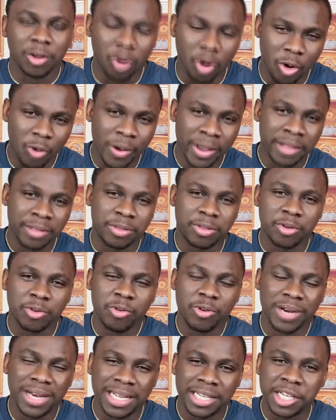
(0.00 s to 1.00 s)
going
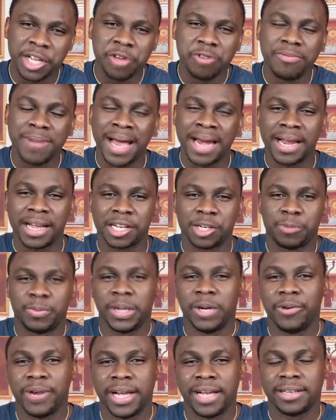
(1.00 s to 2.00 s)
through this human
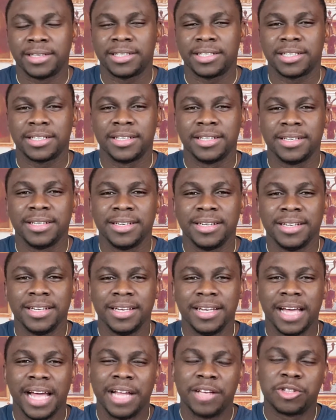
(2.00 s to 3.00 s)
experience.
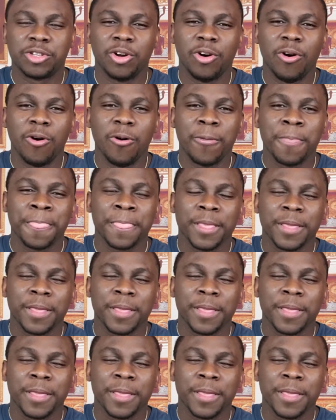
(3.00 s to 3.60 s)
And so